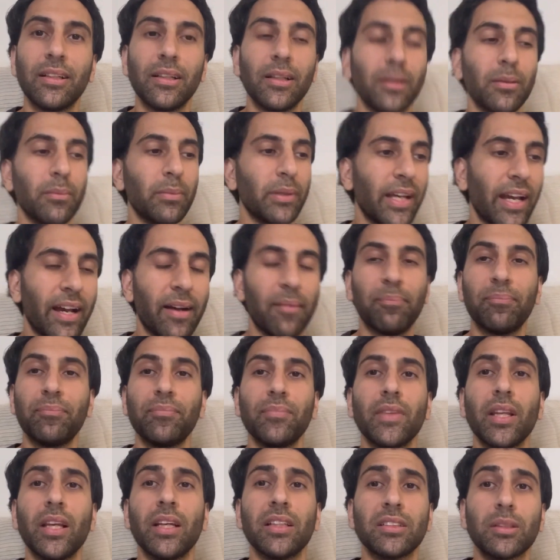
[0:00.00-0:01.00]
But yeah,
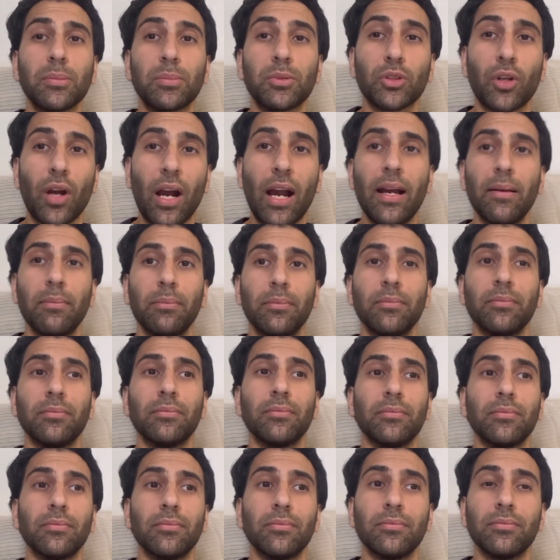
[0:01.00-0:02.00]
subscribe,
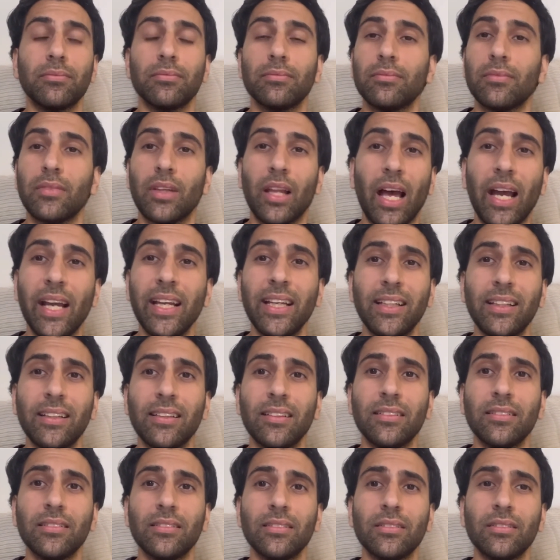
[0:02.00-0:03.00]
like,
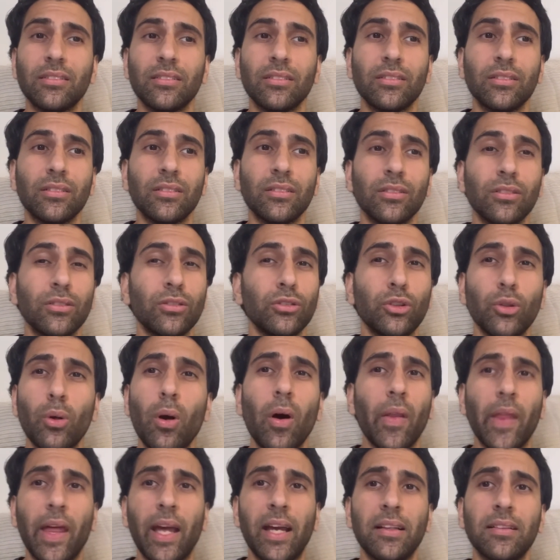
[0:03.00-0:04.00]
do all
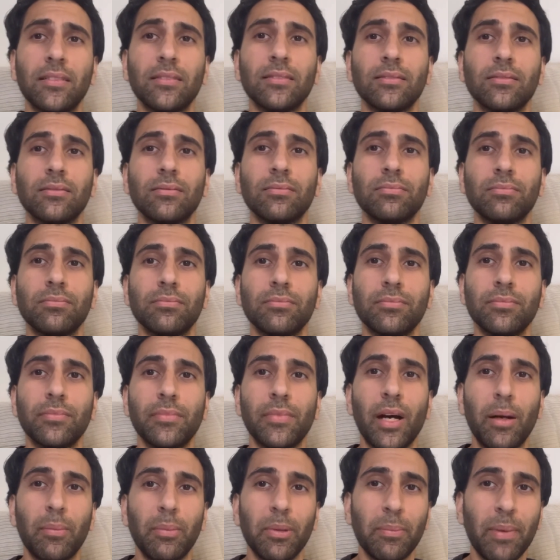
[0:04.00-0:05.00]
that.
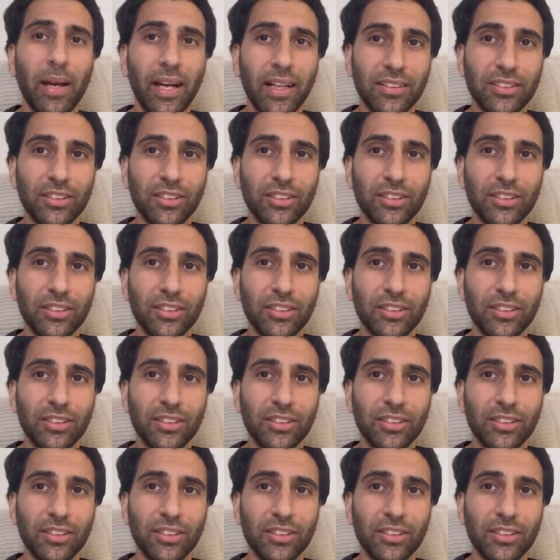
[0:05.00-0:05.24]
I'll be back